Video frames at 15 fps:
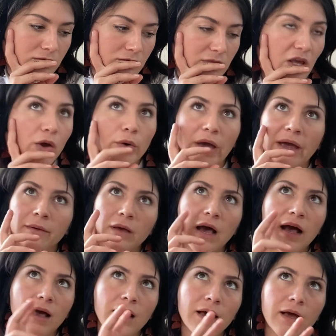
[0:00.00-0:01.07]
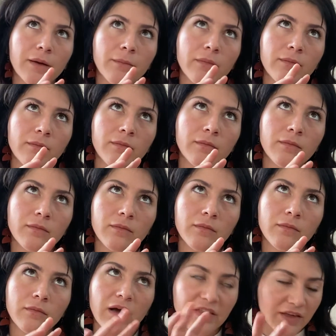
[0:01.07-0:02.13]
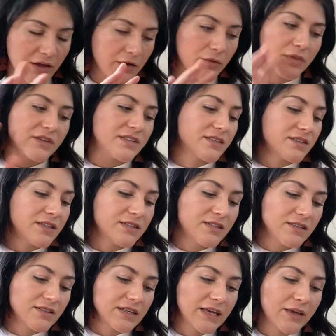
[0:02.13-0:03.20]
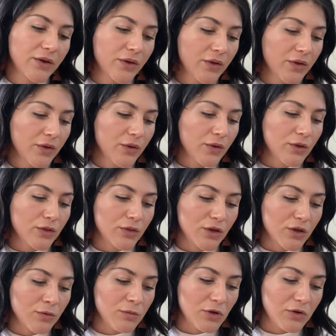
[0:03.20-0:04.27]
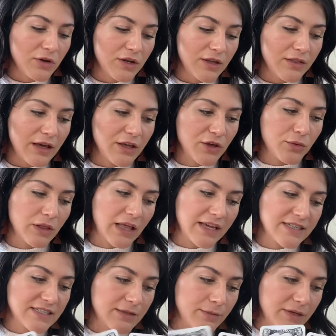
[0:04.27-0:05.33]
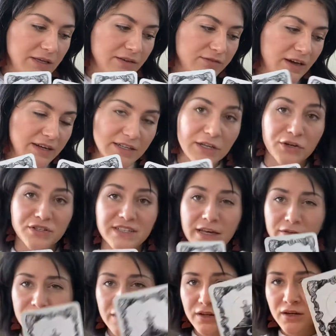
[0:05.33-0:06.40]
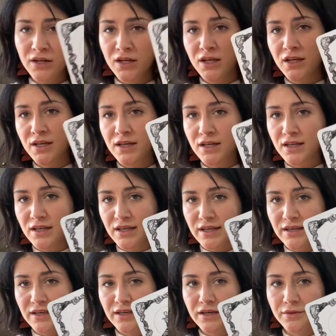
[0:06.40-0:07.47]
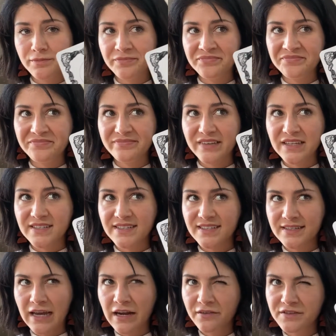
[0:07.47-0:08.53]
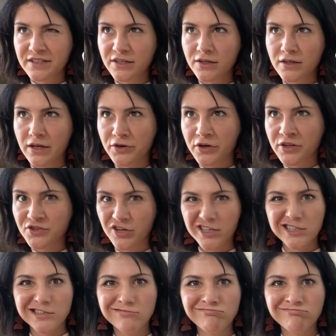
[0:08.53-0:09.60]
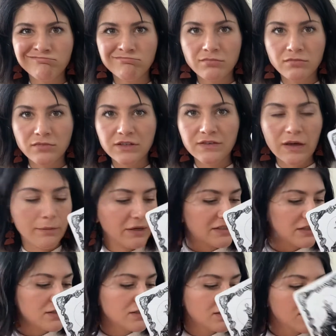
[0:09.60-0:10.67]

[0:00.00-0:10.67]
Okay, I think I know what this is. This is like the community that you would like to be finding yourself in. It's kind of still under construction, if that makes sense.